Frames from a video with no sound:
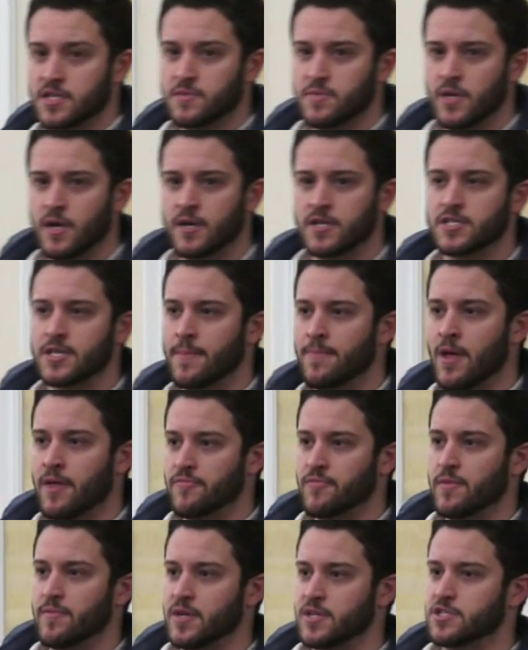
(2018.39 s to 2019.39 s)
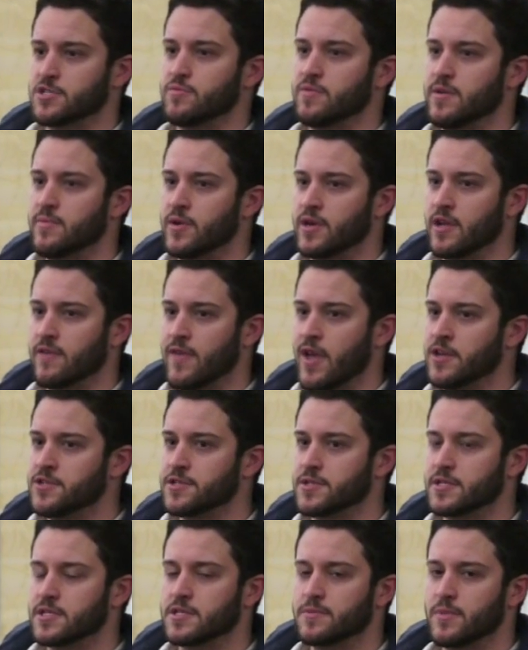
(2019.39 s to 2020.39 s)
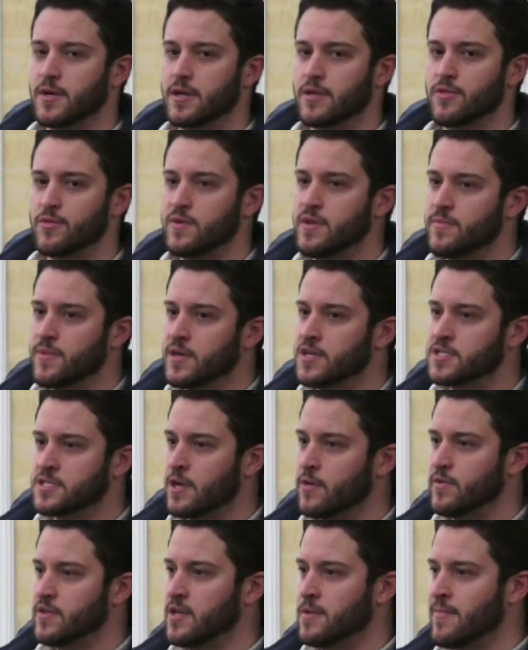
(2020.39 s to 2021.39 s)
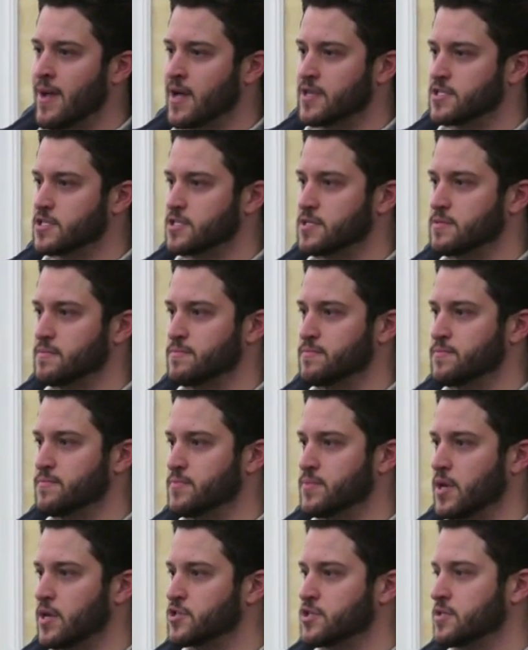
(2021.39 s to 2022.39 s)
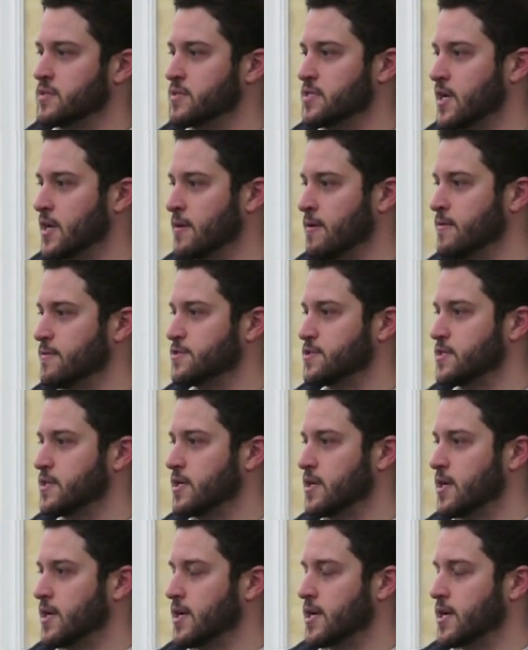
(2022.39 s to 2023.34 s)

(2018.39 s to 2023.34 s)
let's be honest, I'm not the biggest 3D printing evangelist, but 3D printing is not really a mass production technology.